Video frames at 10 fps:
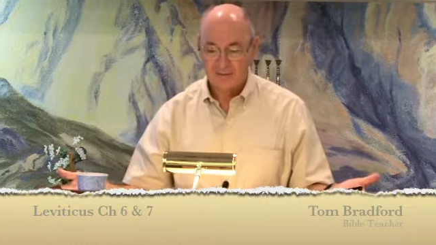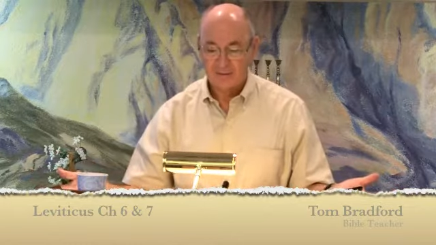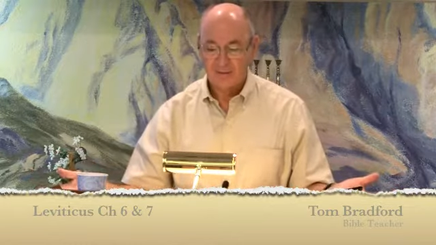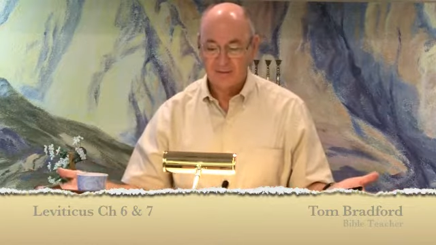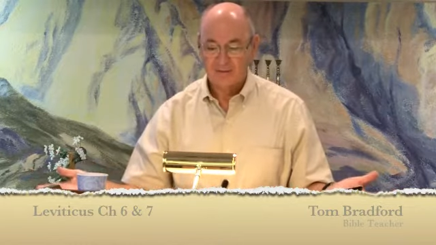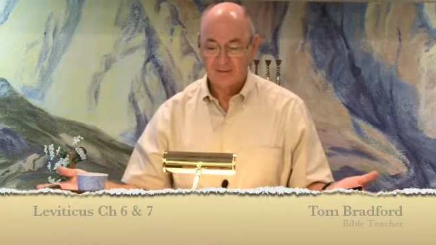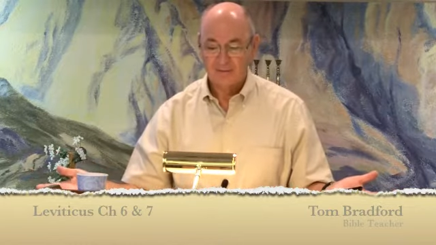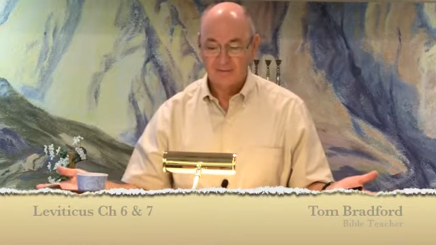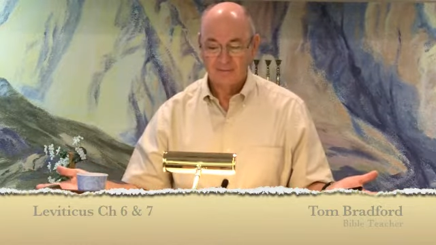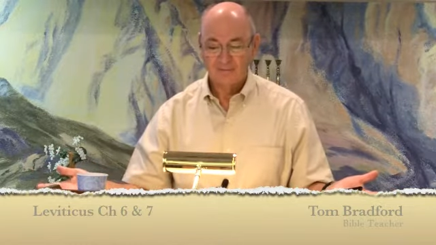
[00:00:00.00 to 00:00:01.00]

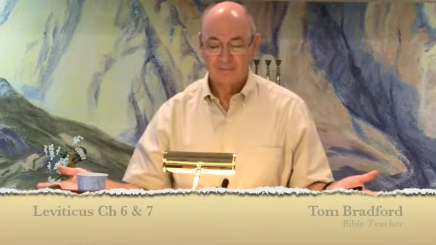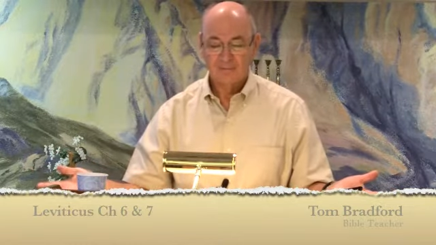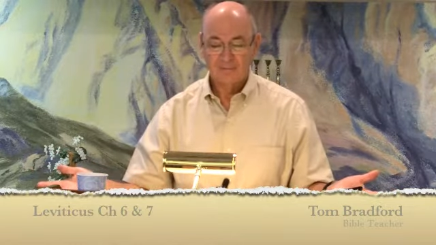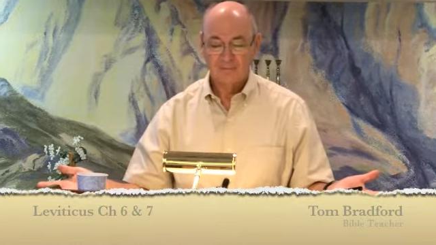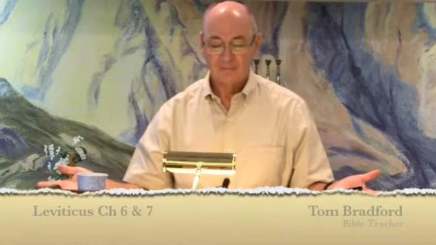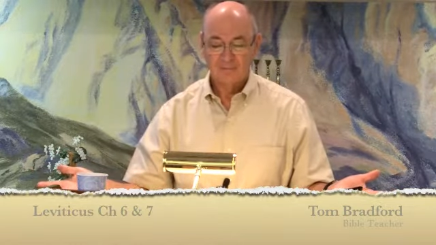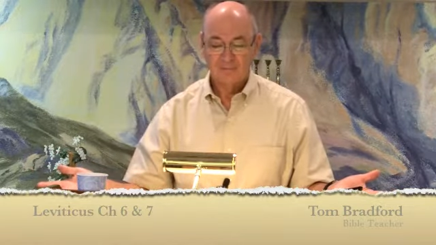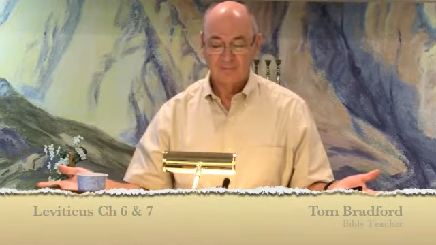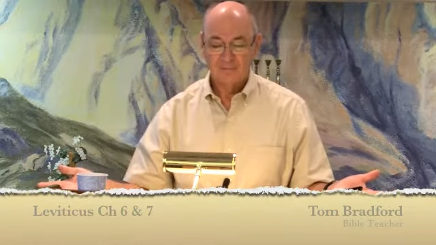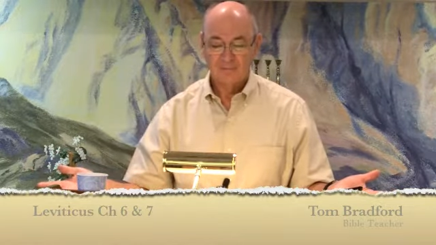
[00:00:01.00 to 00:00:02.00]

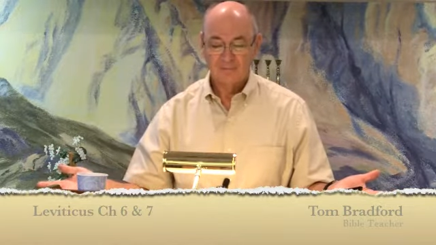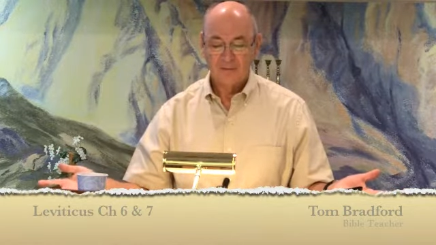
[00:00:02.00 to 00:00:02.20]
[no speech]